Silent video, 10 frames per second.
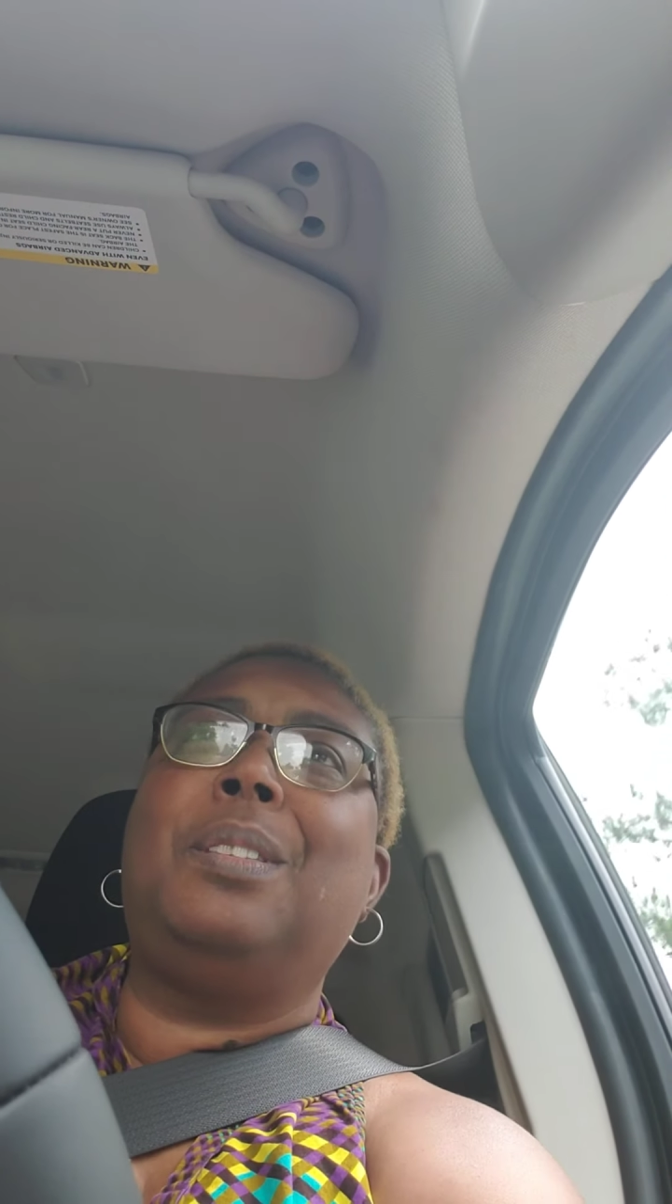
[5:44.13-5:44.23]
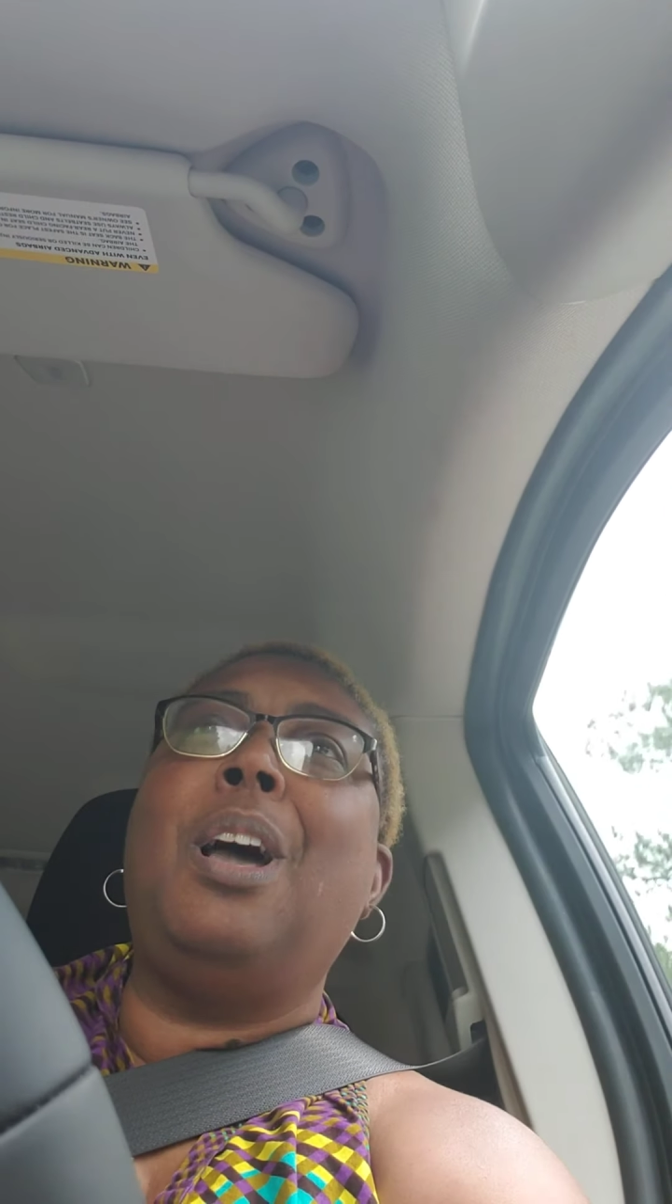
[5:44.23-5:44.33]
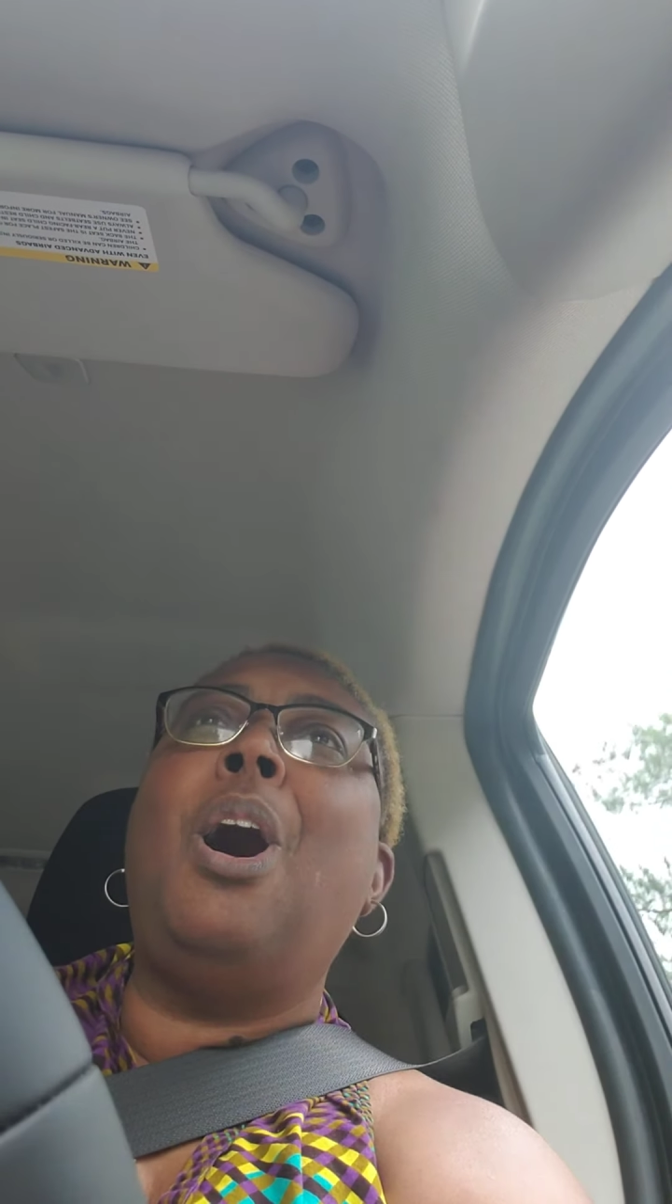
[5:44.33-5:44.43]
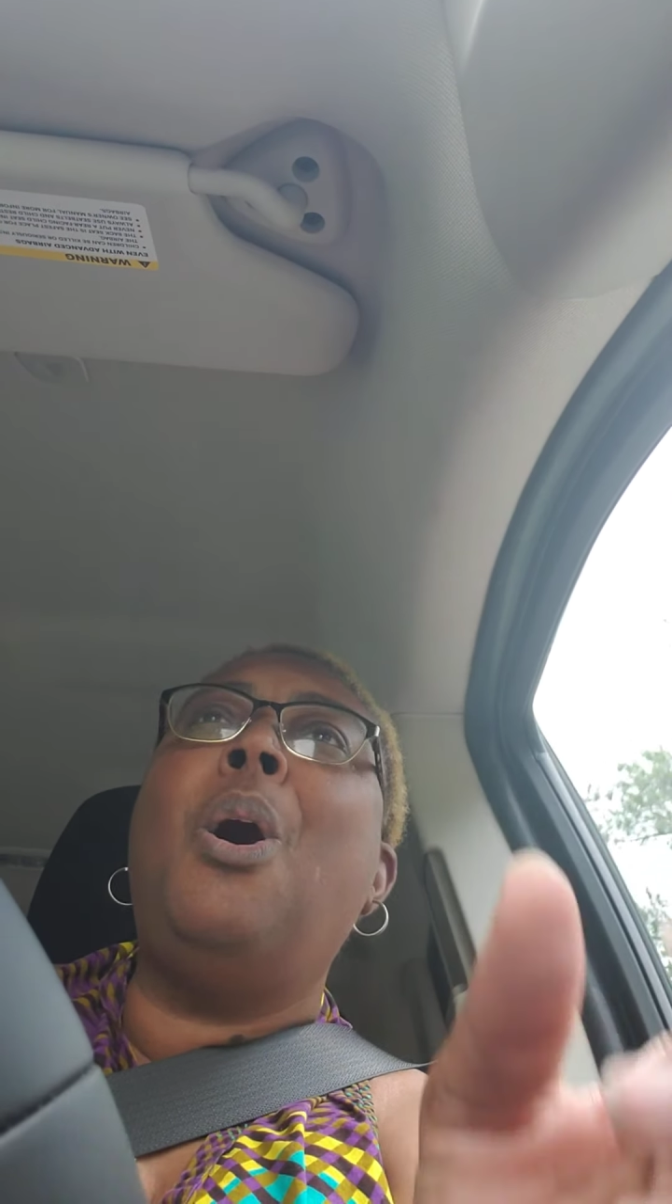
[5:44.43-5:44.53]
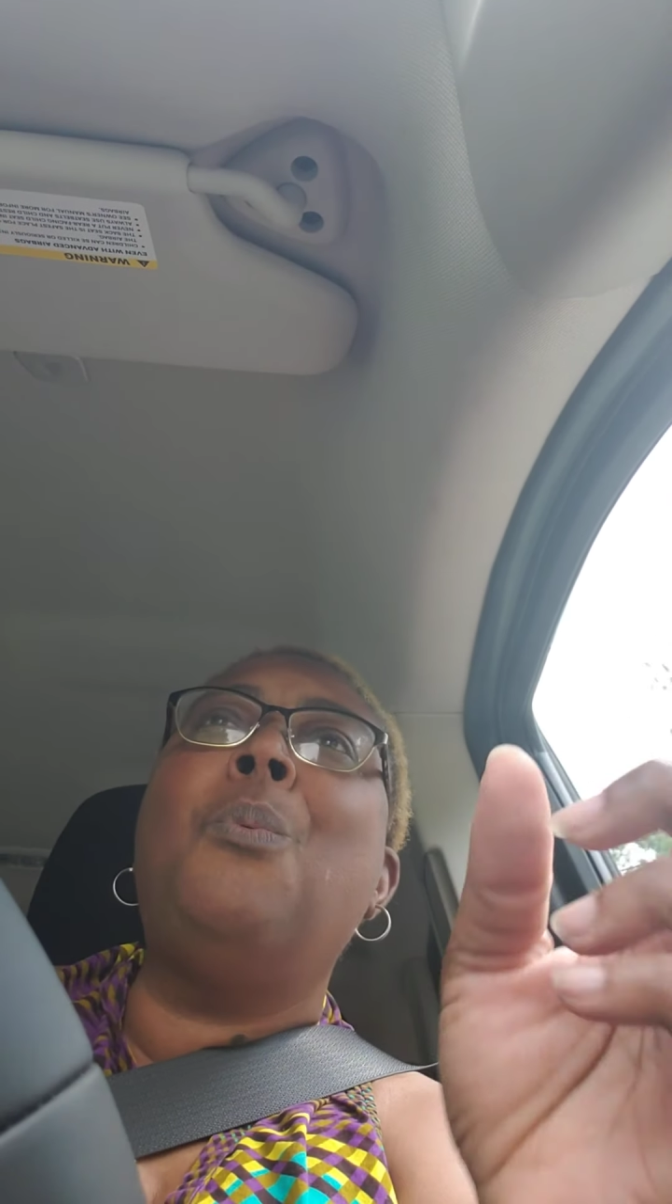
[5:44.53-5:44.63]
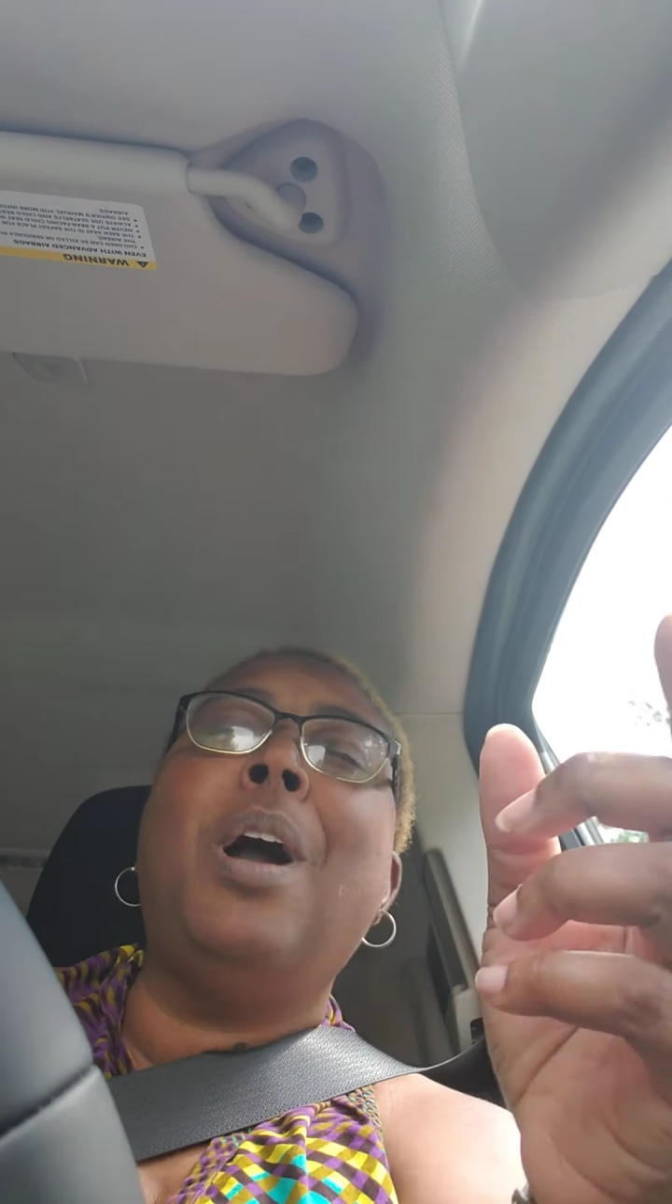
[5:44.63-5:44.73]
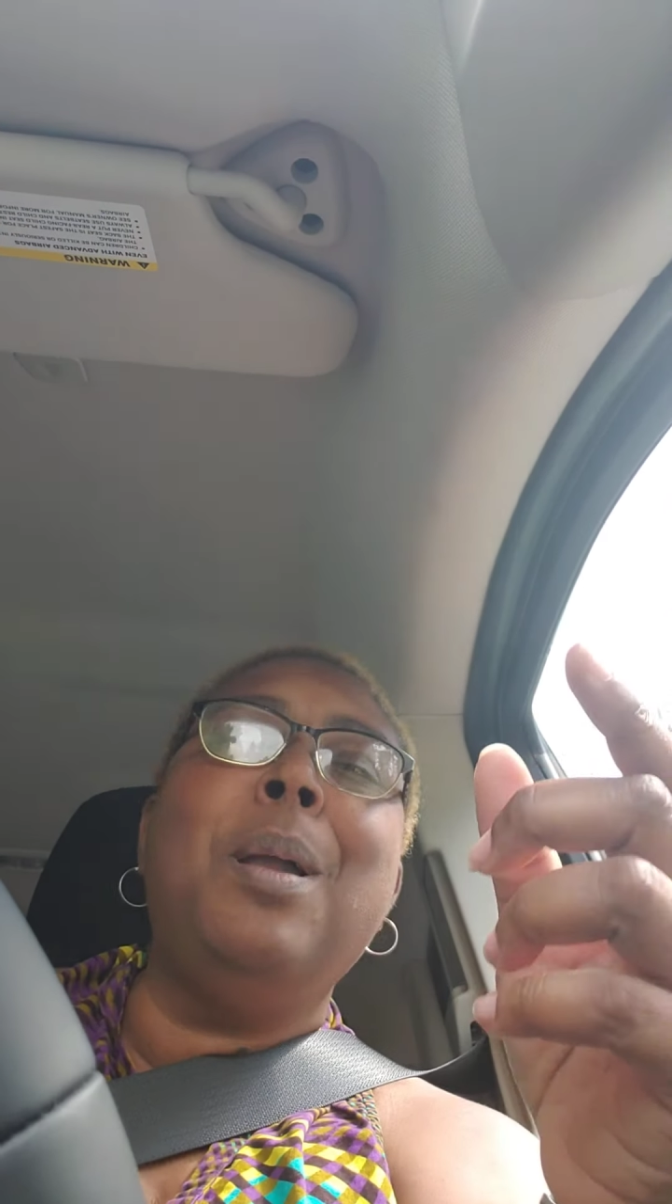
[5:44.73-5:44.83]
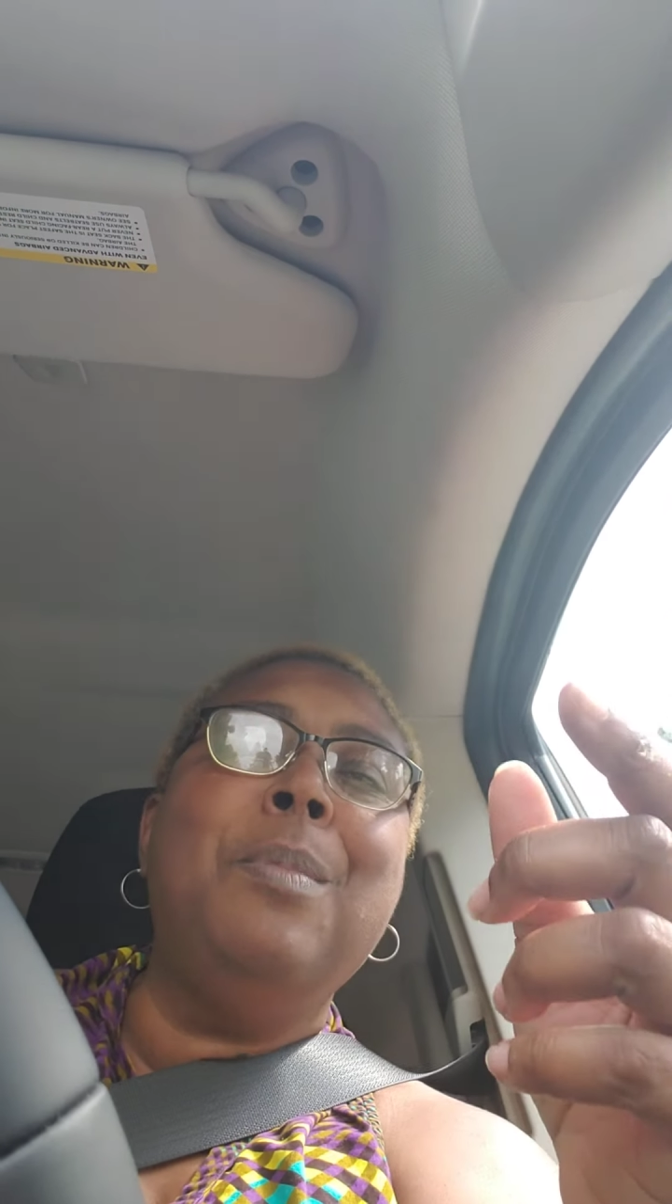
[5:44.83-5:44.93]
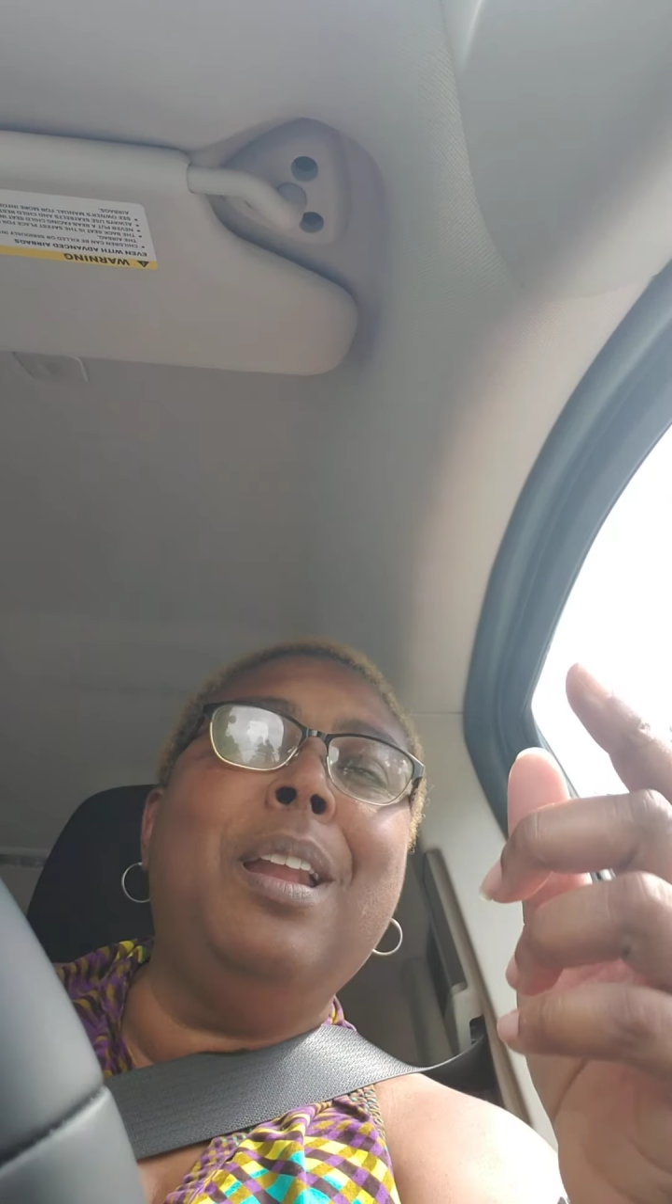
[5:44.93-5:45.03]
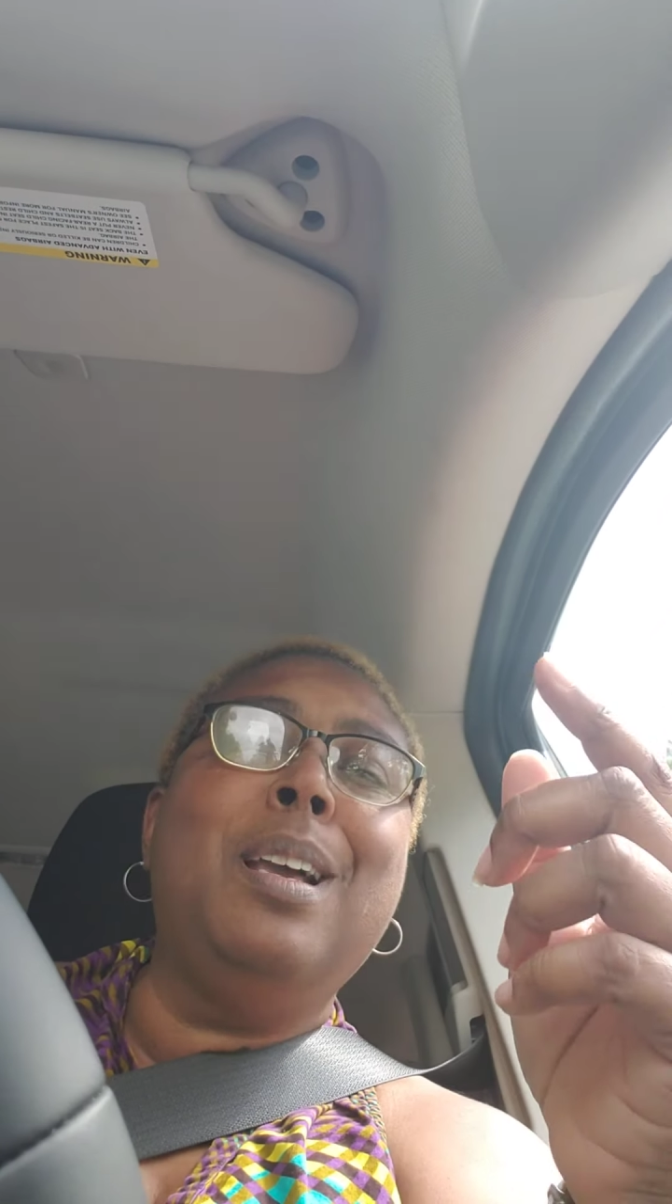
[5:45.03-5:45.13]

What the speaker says: Oh, wait a minute.